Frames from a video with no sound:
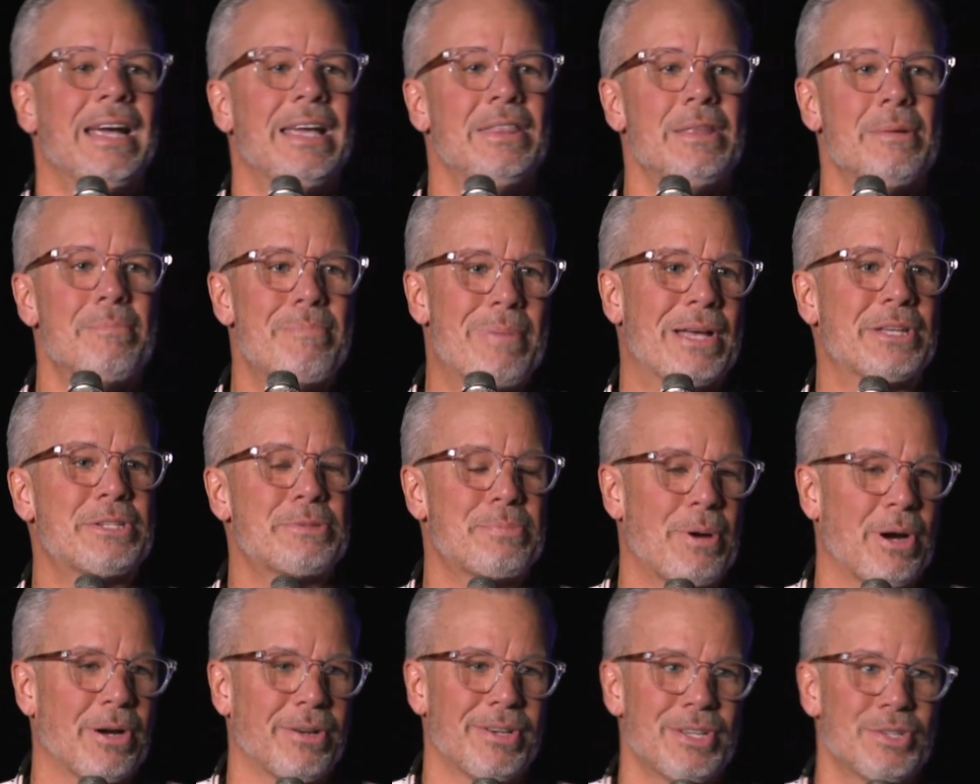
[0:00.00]
and the
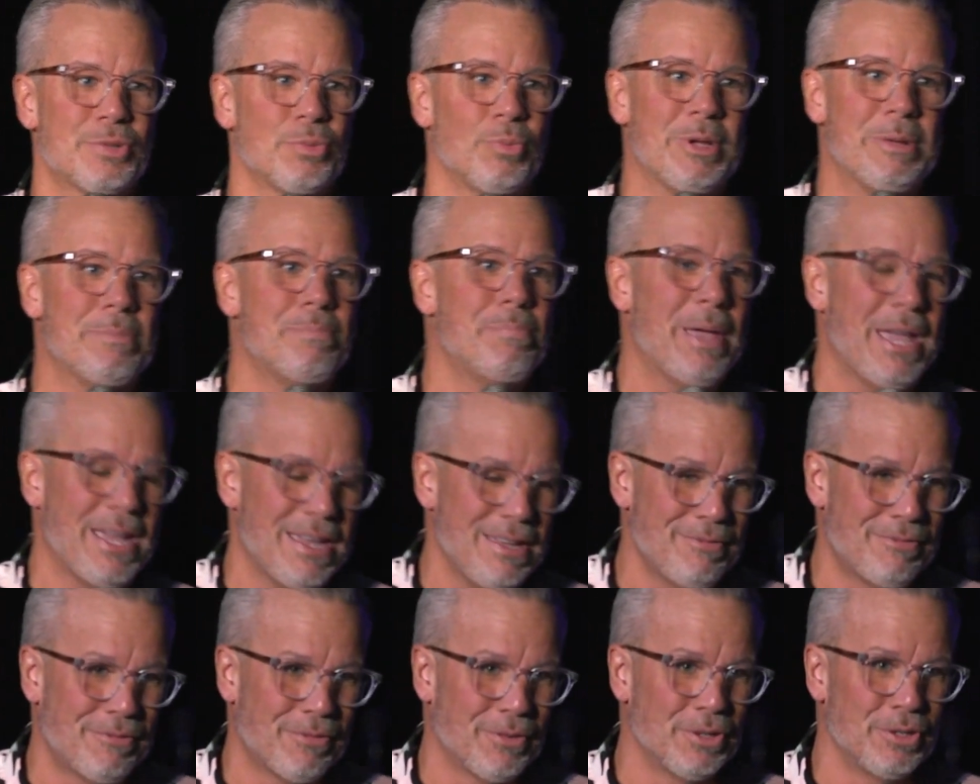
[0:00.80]
best part is we
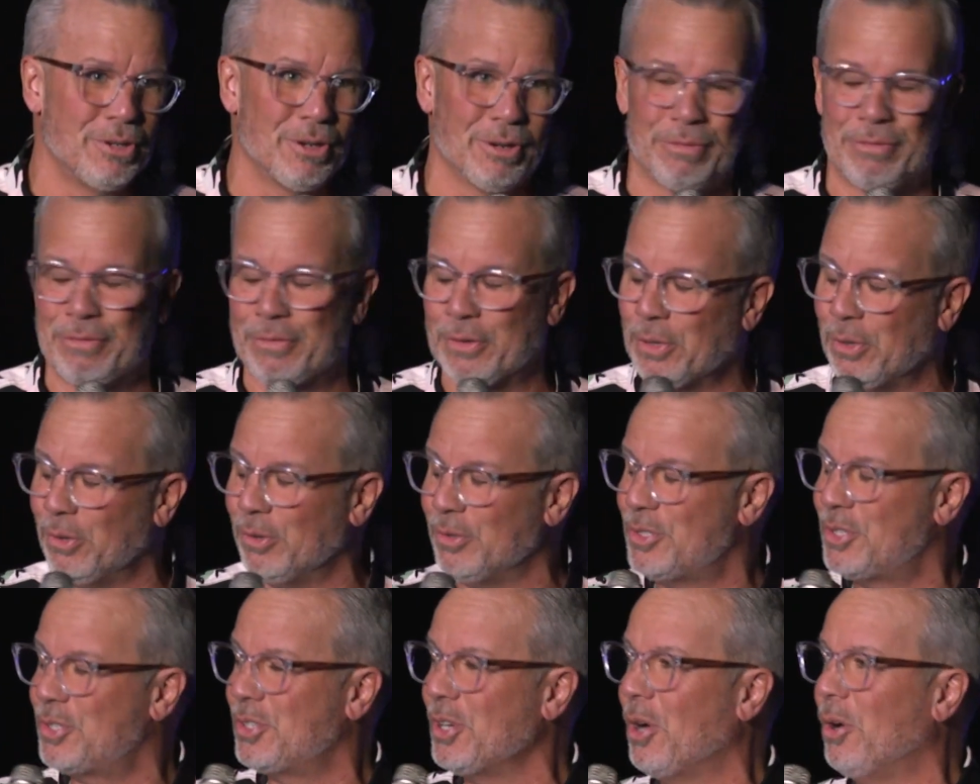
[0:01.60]
pay for your food.